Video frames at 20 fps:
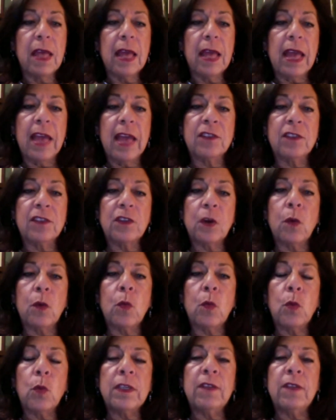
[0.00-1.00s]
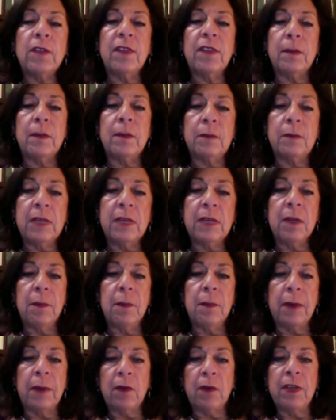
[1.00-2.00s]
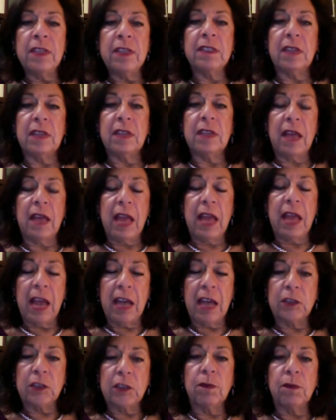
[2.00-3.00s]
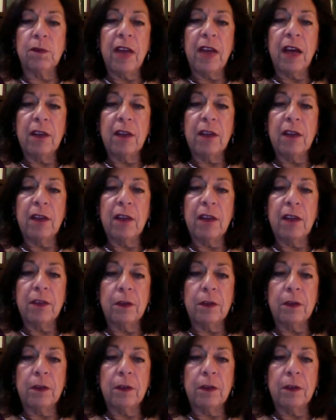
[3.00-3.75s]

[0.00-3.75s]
And so, what did that mean about his actual value?